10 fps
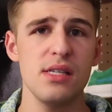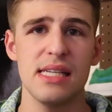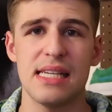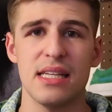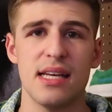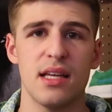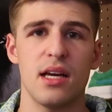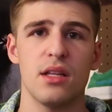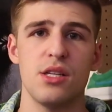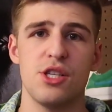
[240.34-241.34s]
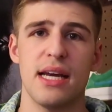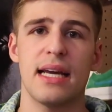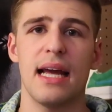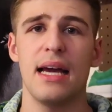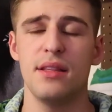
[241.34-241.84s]
as the detailing on this
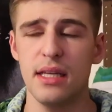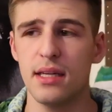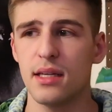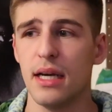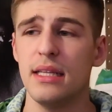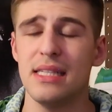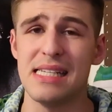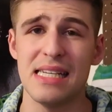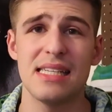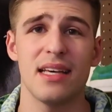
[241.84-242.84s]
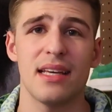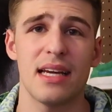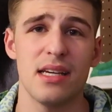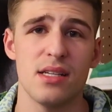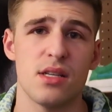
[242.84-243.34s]
jacket, I think the
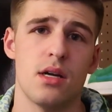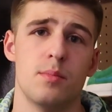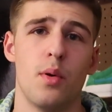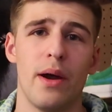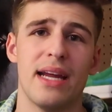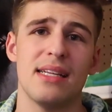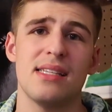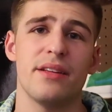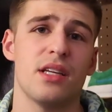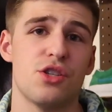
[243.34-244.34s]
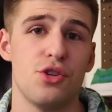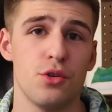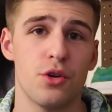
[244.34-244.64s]
detailing is on point. It's nothing too